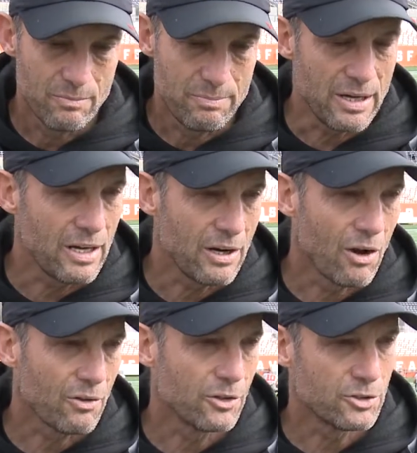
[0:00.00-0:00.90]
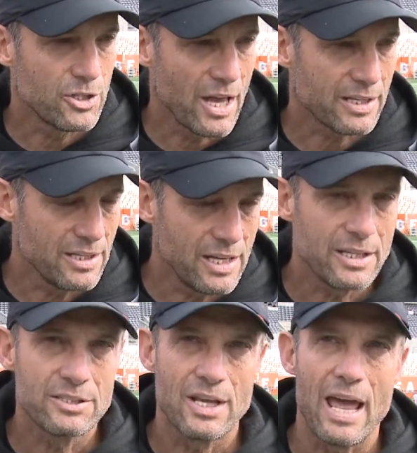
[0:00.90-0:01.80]
beating all those
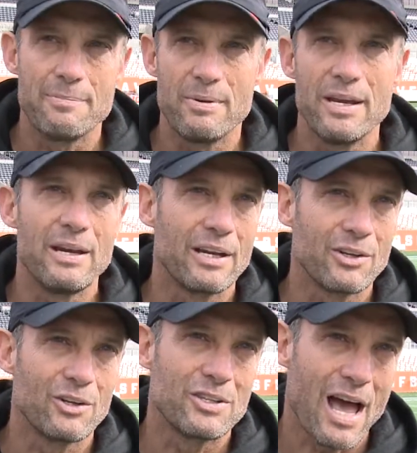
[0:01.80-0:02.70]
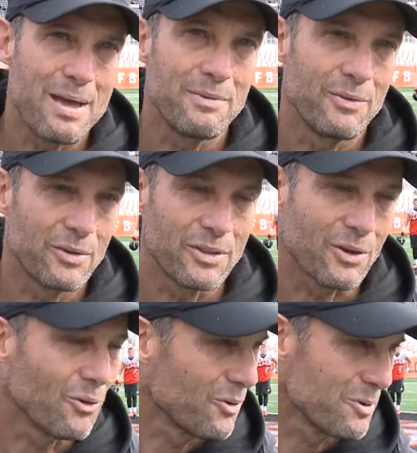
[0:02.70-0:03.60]
techniques and being in good timing with the
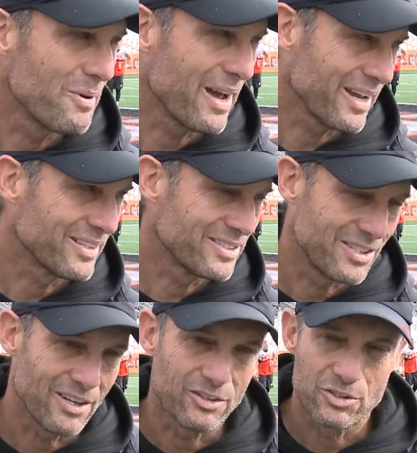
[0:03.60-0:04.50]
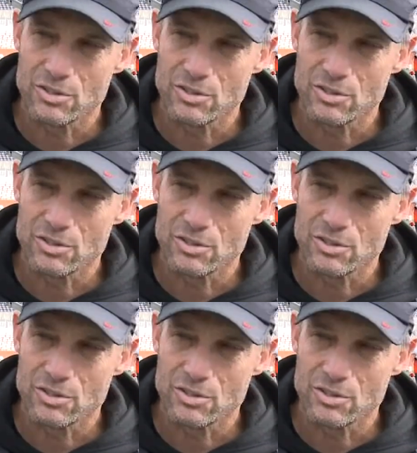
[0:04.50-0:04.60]
quarterback still.